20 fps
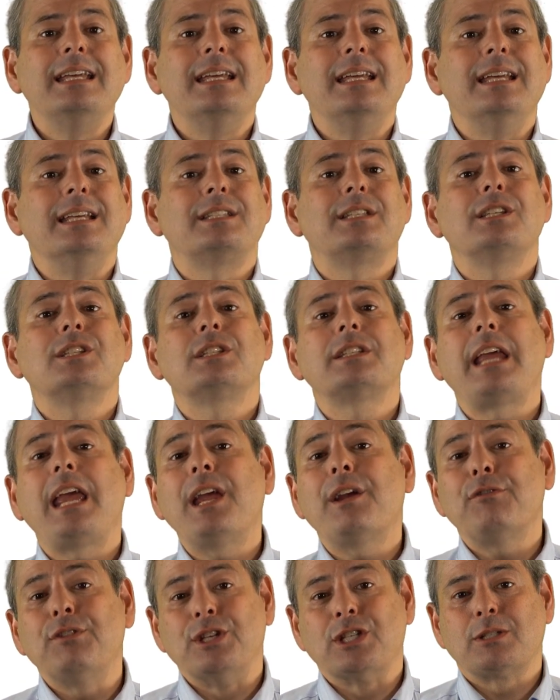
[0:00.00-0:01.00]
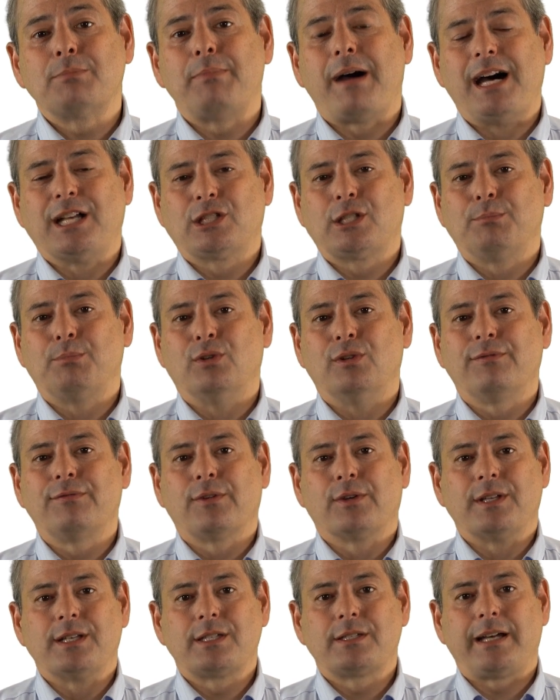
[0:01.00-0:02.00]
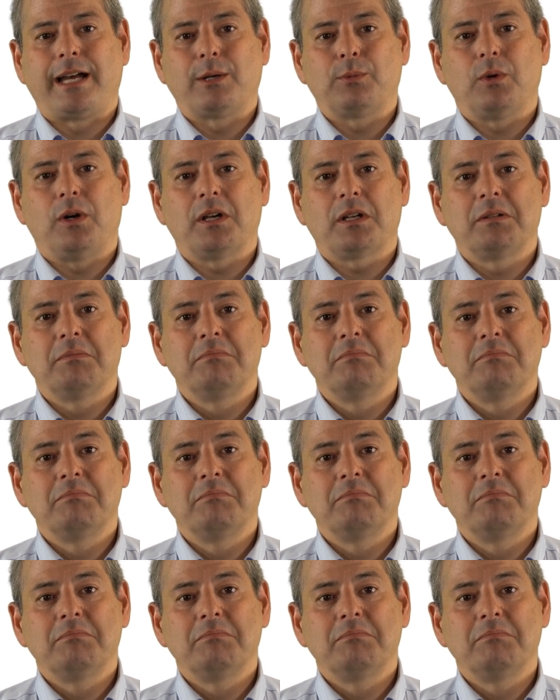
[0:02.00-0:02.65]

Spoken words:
Is the state responsible for the sidewalk?